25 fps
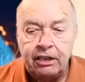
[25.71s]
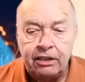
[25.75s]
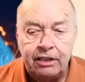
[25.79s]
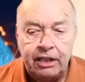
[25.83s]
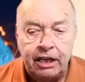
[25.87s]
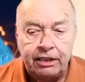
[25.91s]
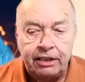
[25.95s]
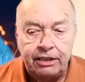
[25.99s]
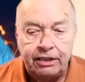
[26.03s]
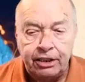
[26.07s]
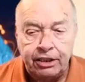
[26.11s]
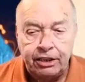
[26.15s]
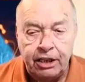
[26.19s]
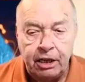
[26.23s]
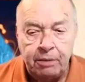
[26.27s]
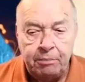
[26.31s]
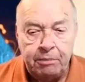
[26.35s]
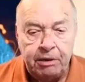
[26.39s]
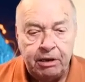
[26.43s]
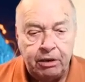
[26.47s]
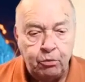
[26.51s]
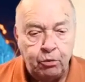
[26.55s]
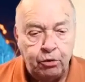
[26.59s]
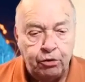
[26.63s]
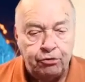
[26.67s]
that the
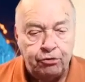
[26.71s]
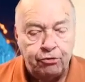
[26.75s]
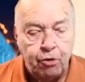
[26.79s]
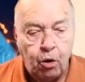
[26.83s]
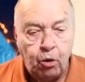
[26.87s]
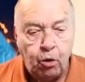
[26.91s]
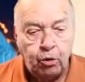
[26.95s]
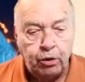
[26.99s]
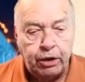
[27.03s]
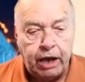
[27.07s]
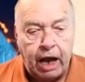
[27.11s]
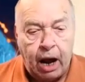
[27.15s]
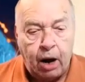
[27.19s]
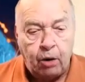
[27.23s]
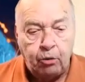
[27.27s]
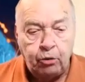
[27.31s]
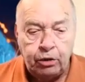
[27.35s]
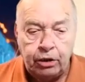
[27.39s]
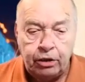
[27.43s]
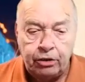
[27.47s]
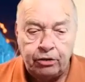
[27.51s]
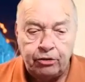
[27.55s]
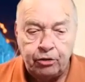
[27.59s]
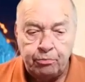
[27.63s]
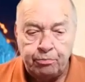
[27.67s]
limit was rolled
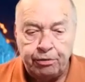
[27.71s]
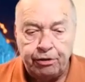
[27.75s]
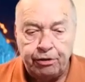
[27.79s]
out to